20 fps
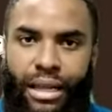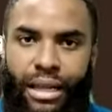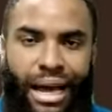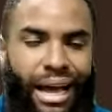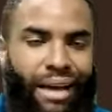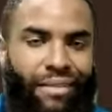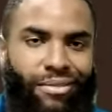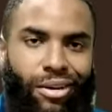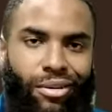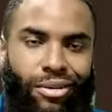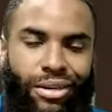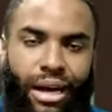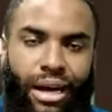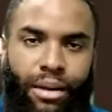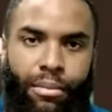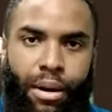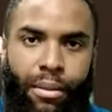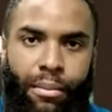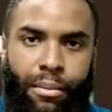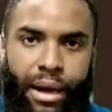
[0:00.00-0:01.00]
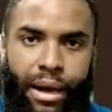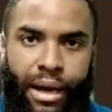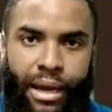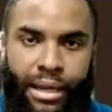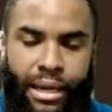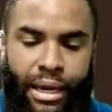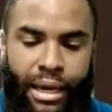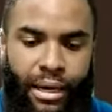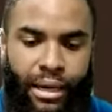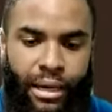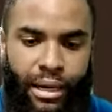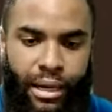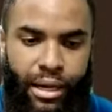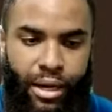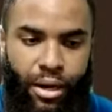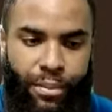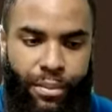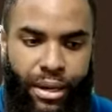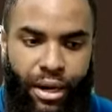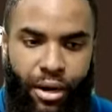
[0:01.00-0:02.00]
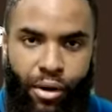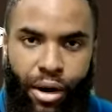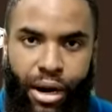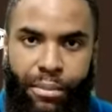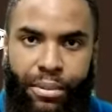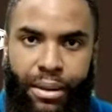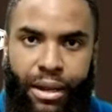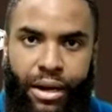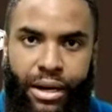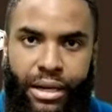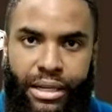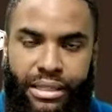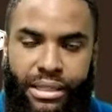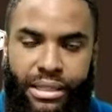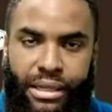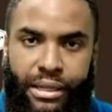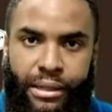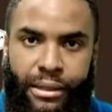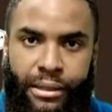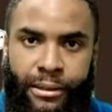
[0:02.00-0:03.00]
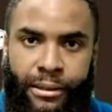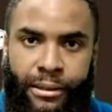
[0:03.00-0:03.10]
I have no doubt in my mind that he'll be a great player in this league.